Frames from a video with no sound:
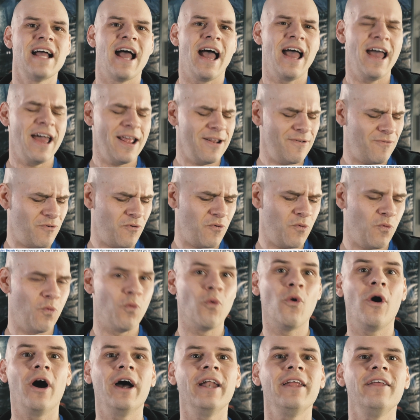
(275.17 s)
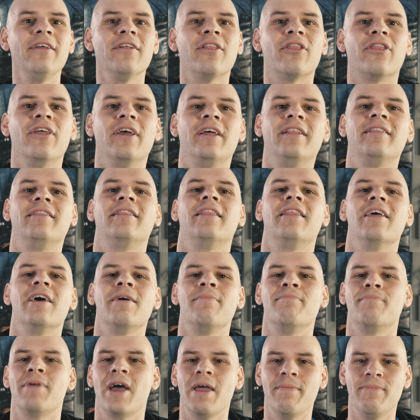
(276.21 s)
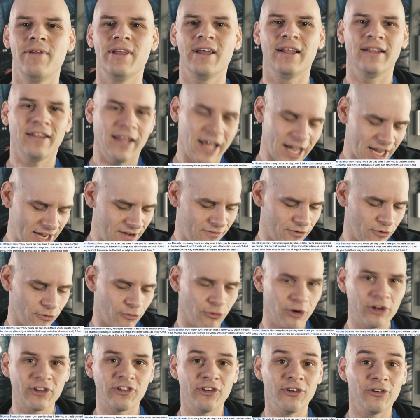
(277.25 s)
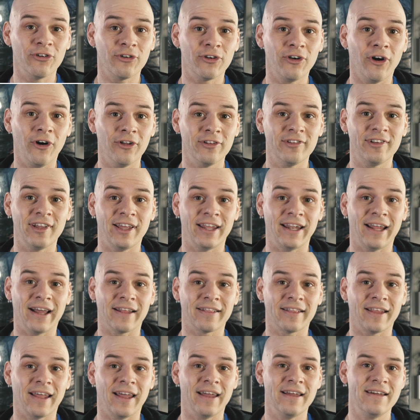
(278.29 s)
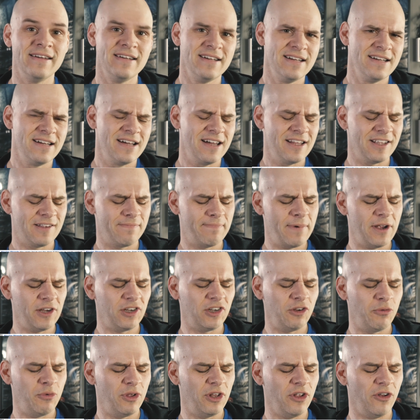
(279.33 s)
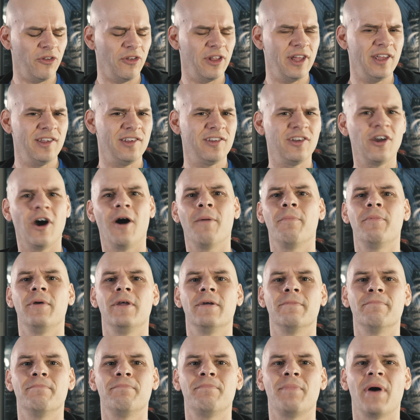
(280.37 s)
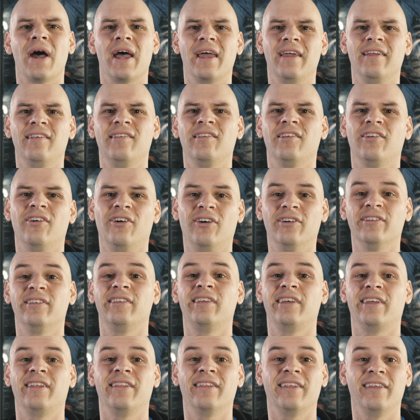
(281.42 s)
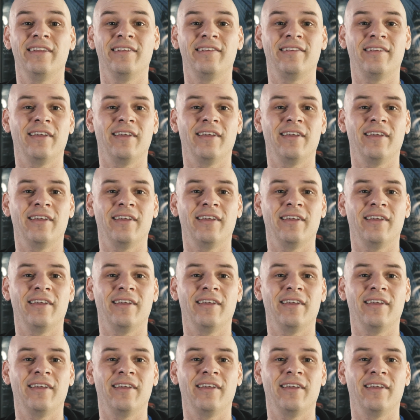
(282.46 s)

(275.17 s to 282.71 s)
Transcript: And why do you think there may be a lack of original content out there? especially with all these copy and paste content these